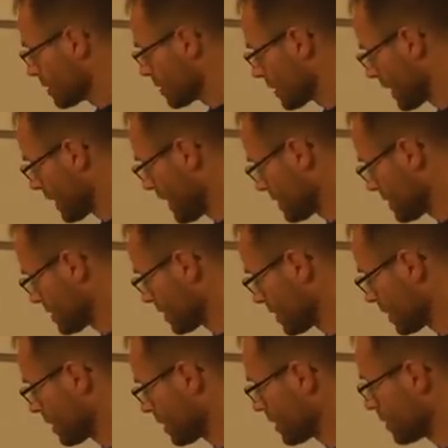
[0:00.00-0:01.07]
The
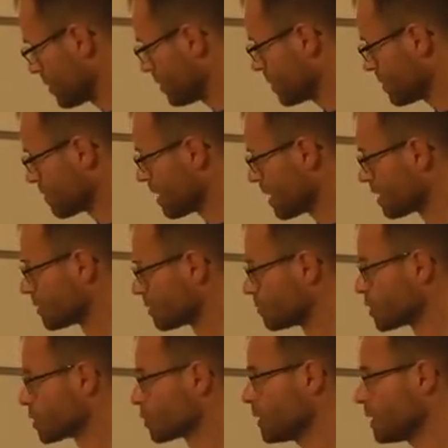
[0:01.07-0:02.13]
elastic can then be
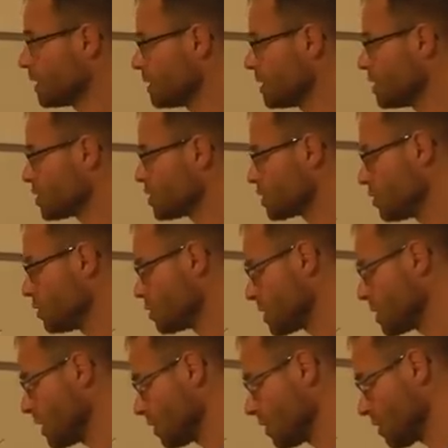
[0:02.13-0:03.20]
run between these two
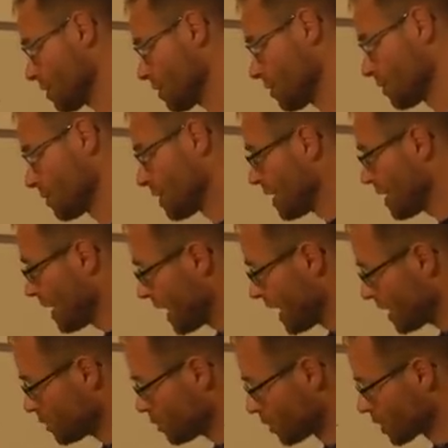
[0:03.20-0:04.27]
teeth
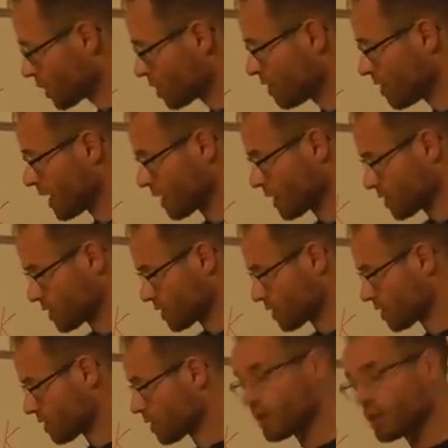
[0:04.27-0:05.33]
and will
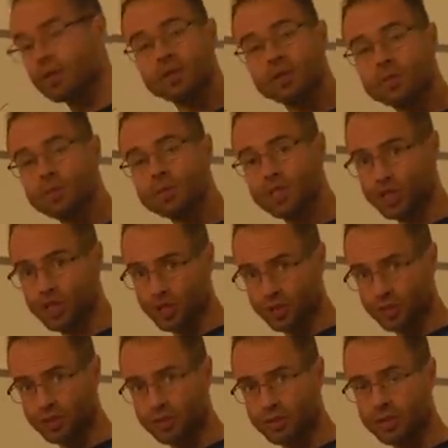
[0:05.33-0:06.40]
correct the
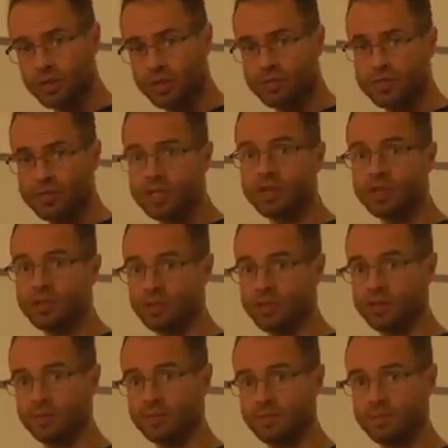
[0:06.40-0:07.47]
position of the
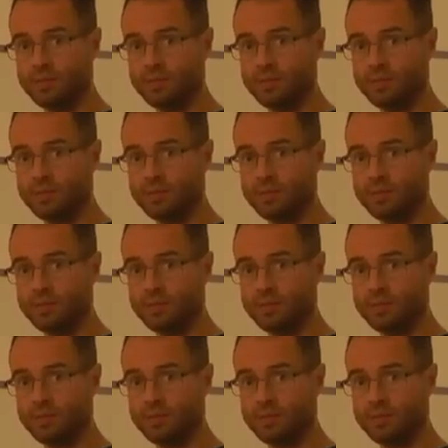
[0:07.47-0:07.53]
teeth.